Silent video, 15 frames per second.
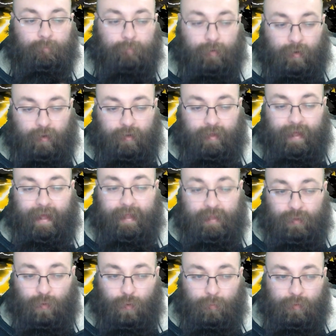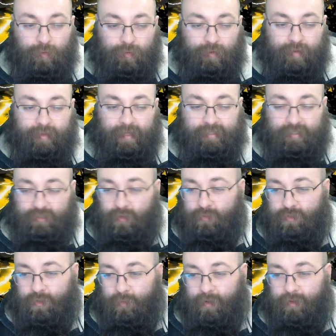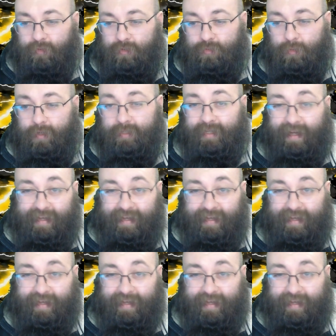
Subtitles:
But in Nomu, this is also one of those ones,